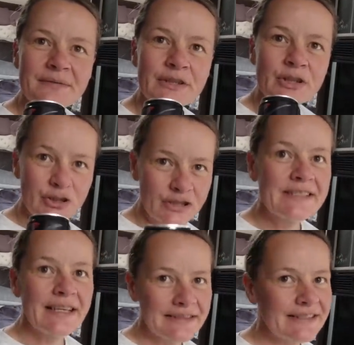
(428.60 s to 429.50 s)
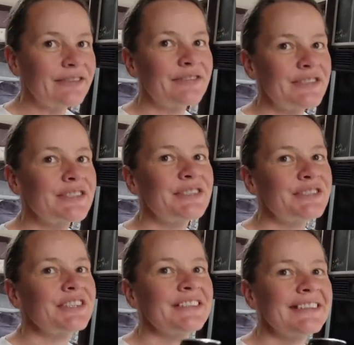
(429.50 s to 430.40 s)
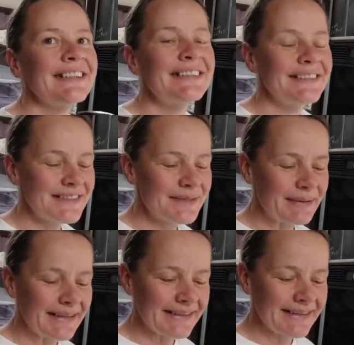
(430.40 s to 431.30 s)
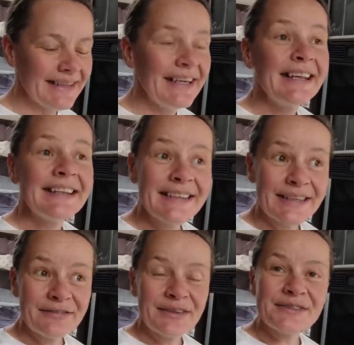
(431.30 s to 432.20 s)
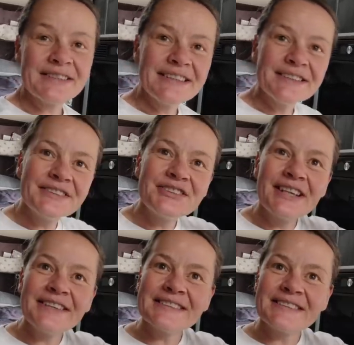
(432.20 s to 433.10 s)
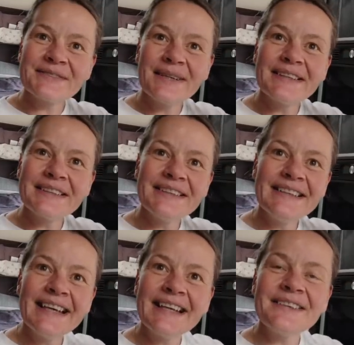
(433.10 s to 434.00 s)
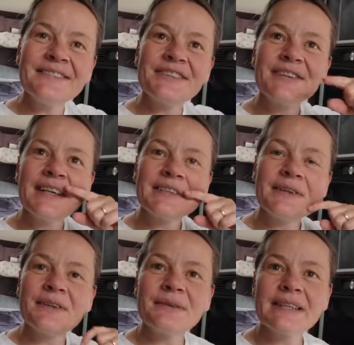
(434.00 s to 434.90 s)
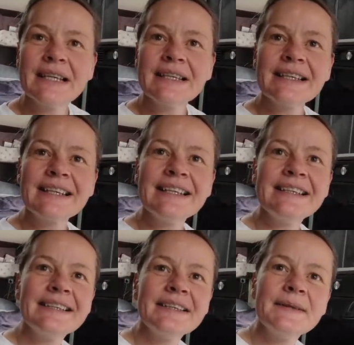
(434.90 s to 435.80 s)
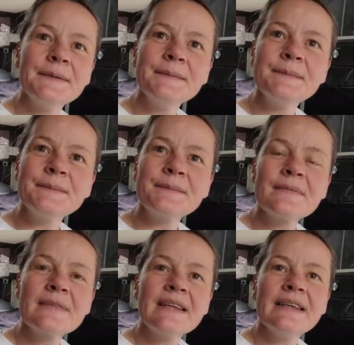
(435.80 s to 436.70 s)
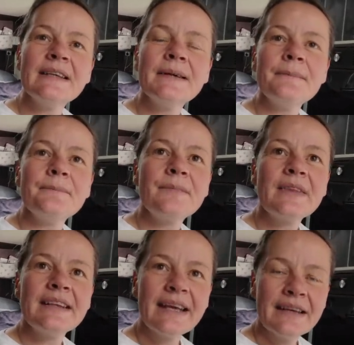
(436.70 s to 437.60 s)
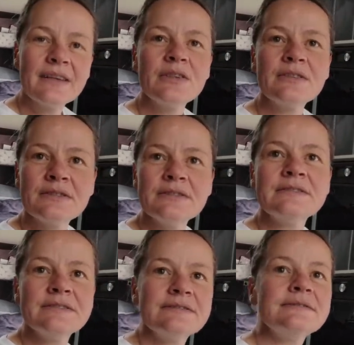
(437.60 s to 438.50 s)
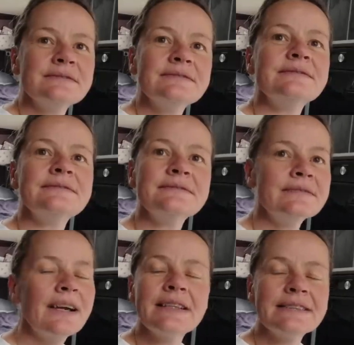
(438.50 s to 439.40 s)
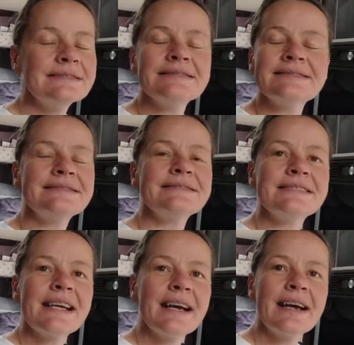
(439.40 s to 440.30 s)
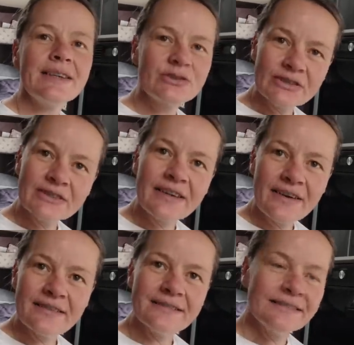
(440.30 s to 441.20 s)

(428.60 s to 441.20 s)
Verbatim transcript: you couldn't tell the difference last year. Yeah, yeah, in Spain. They did have those little shells as well that in there that we tried, you know, that were like the... oh, the guano chocolate ones. And you didn't buy them? No, I didn't. Oh my God. I was a good girl.